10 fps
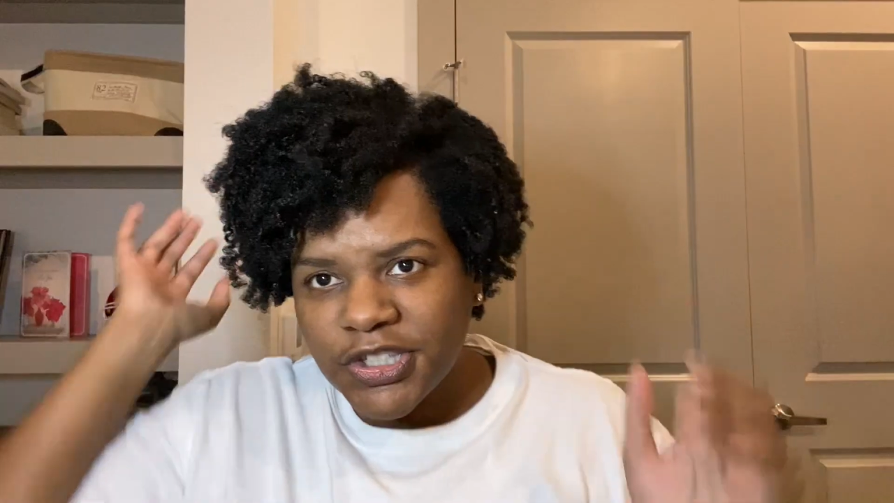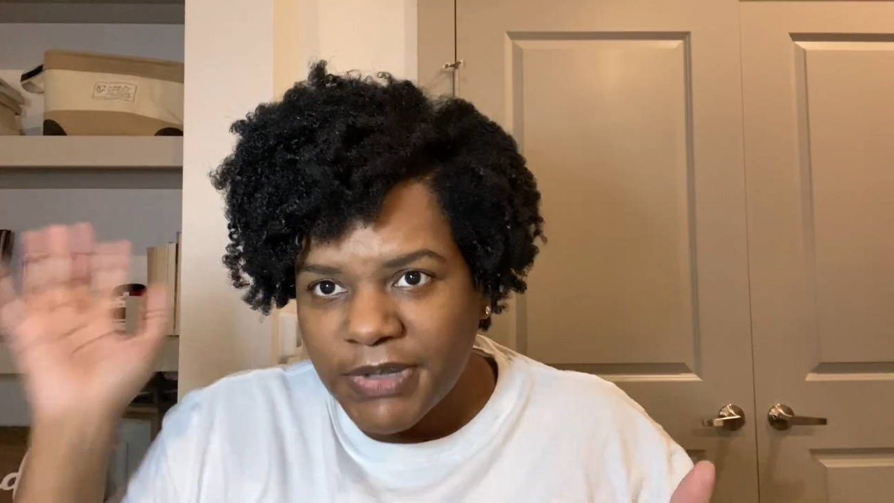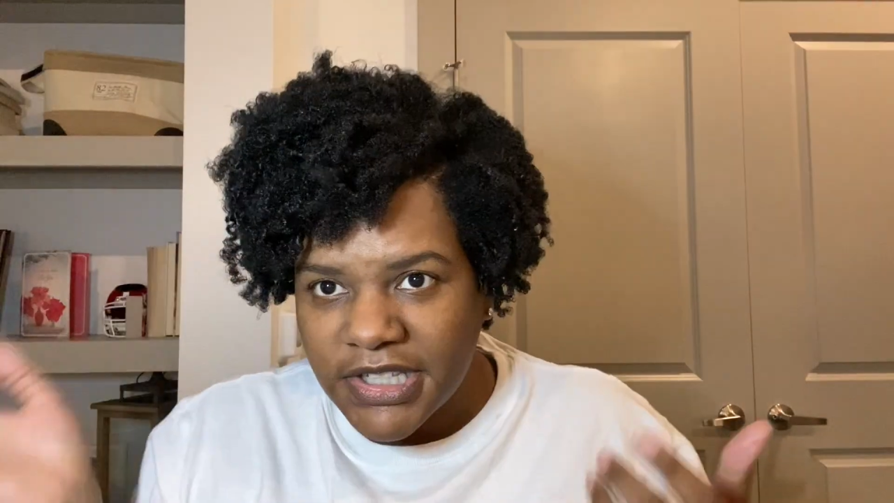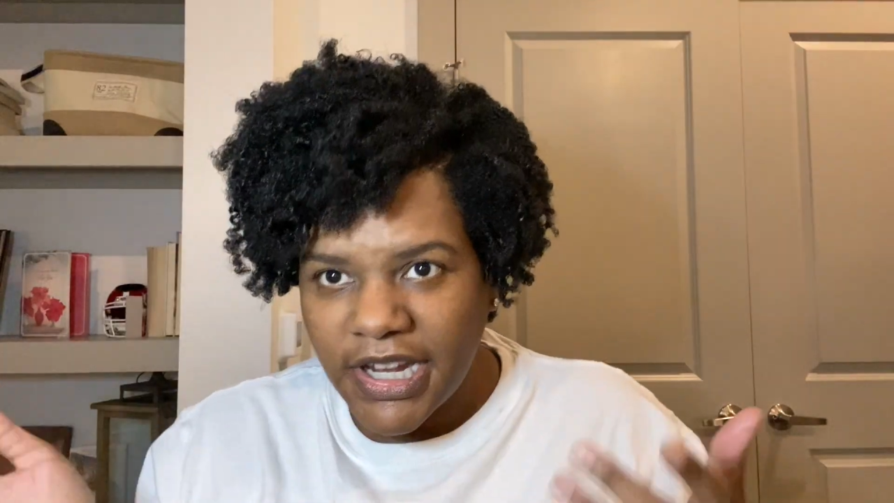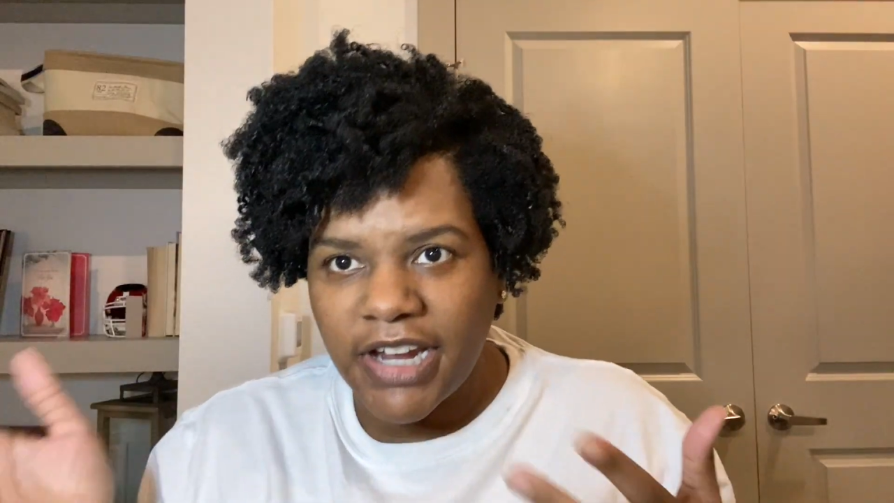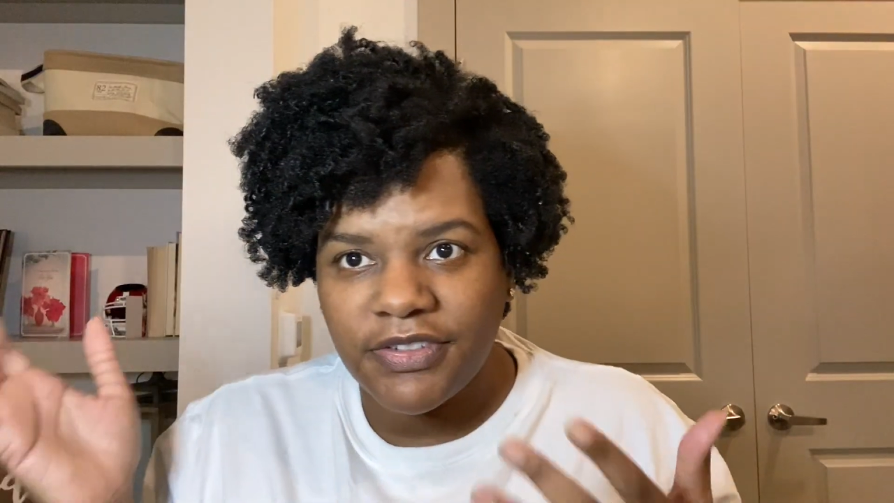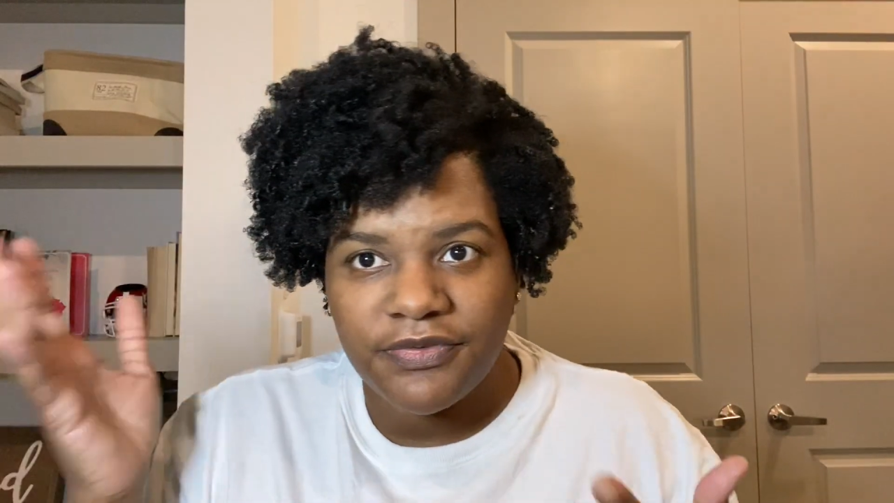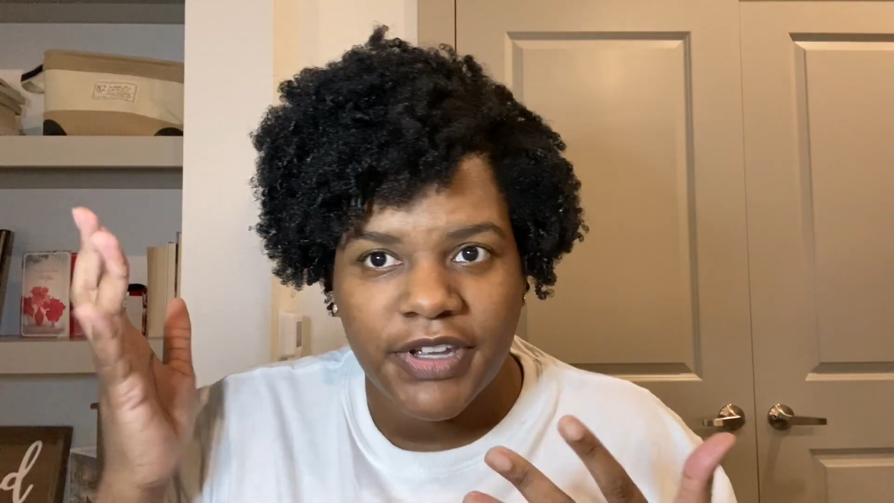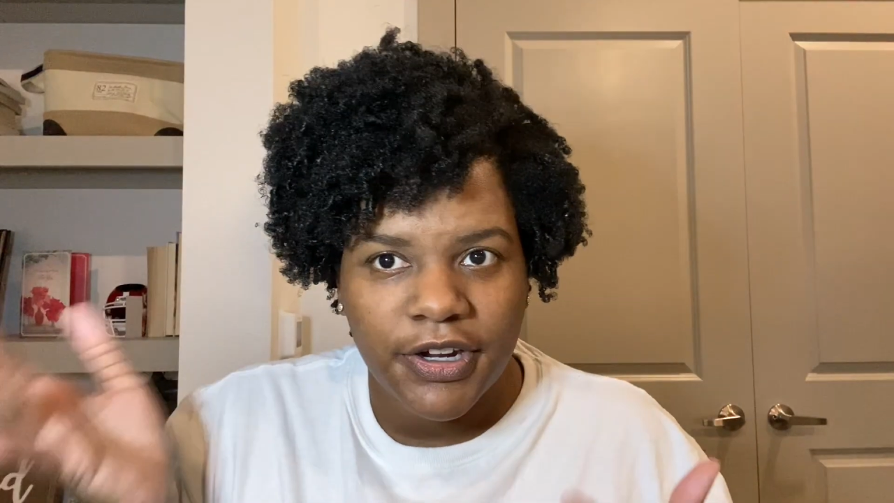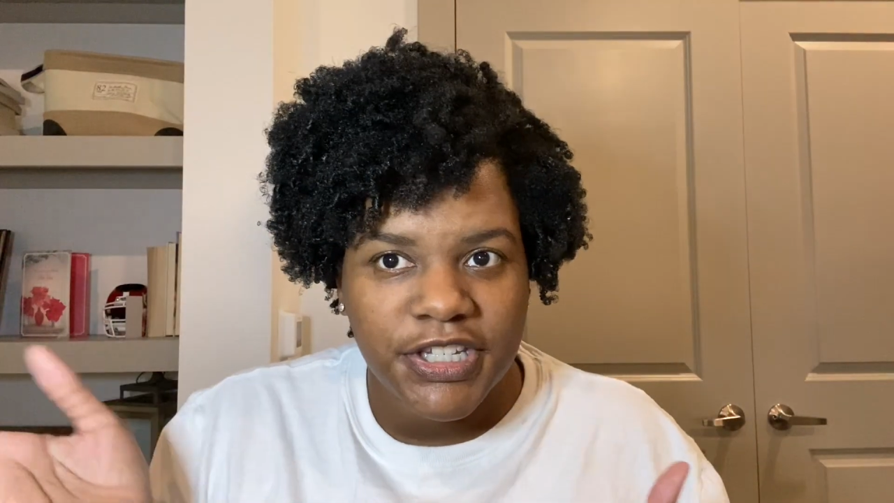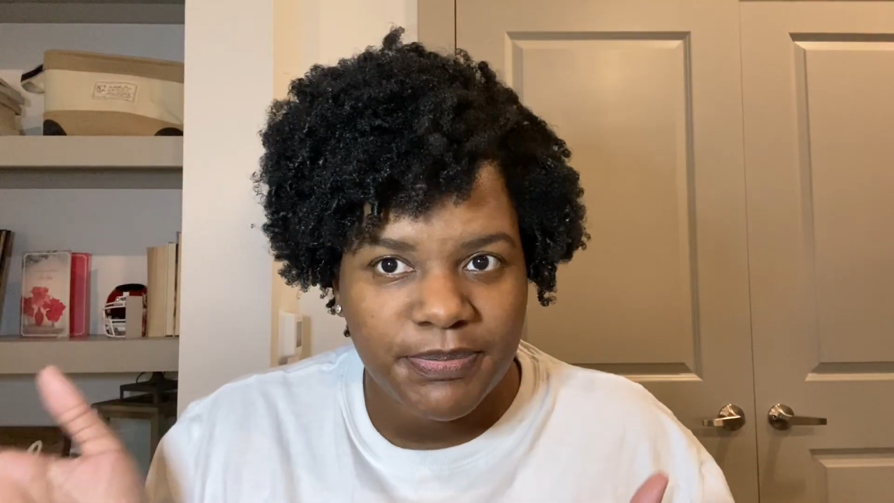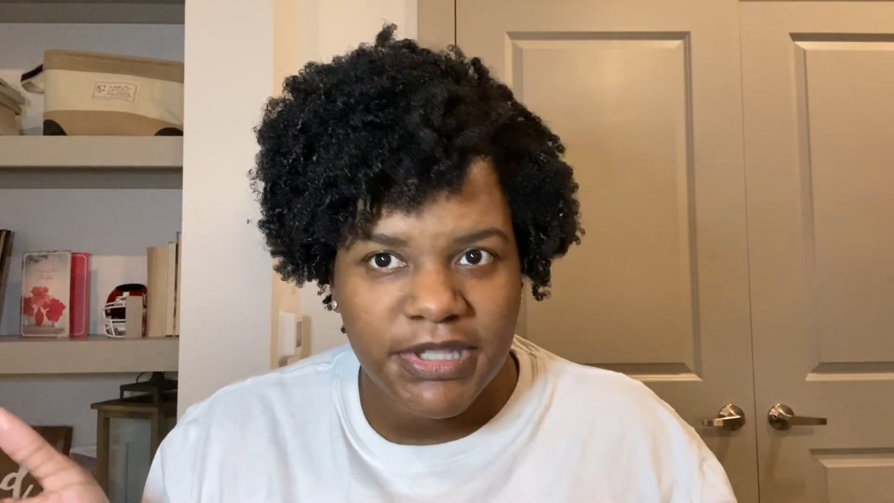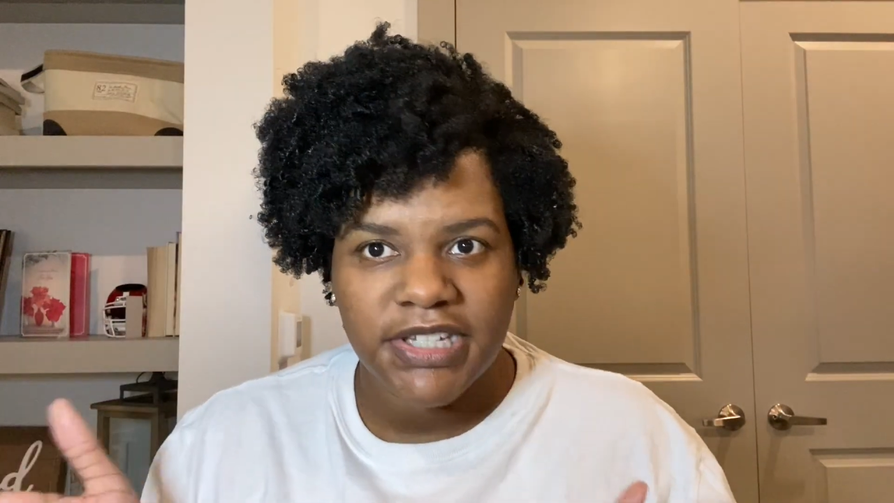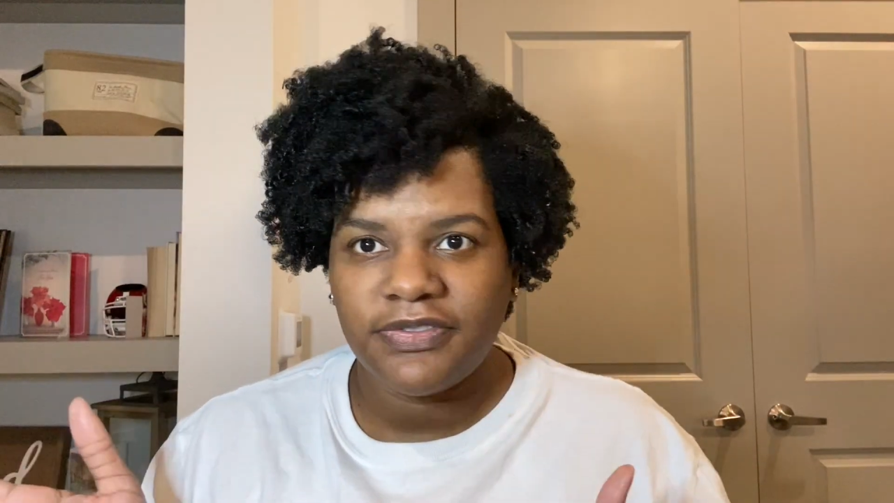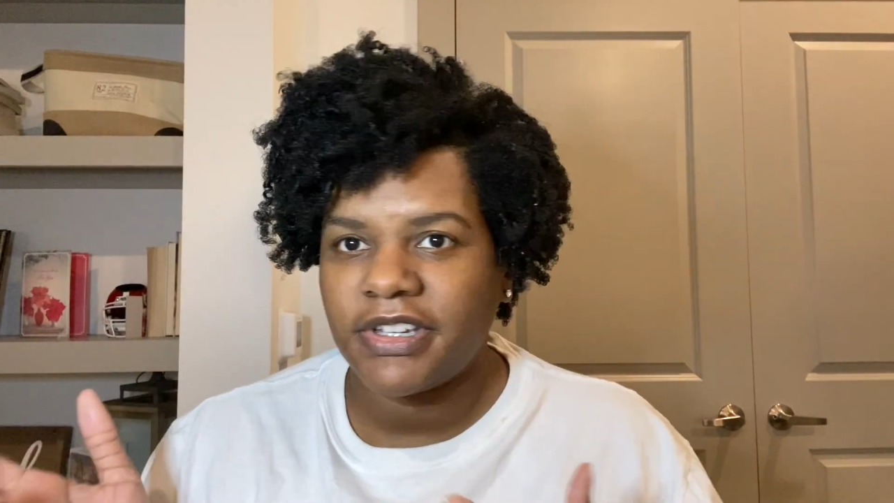because I have a very
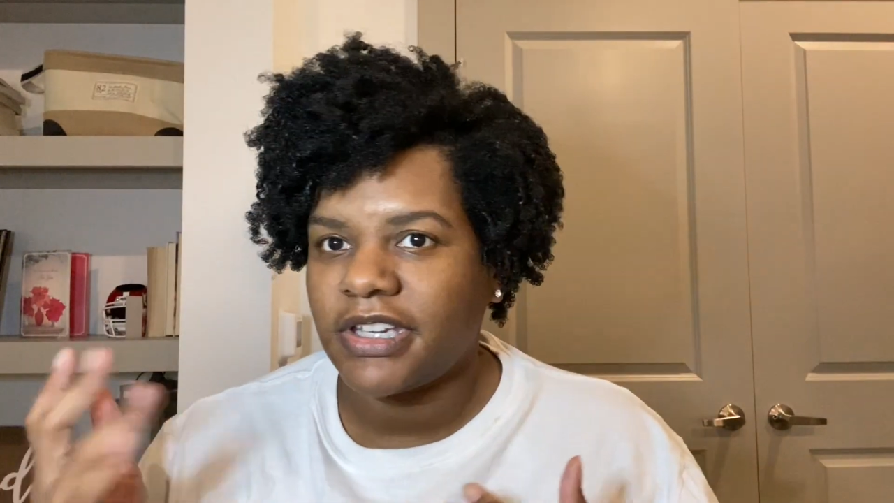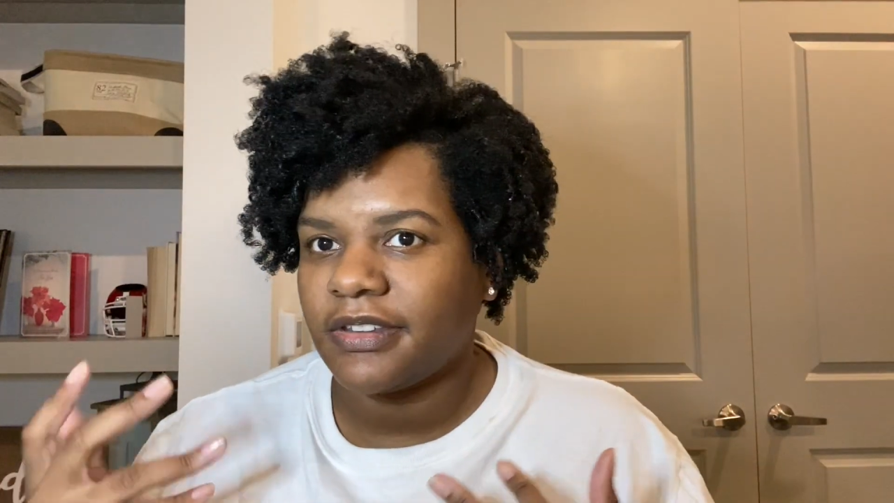specific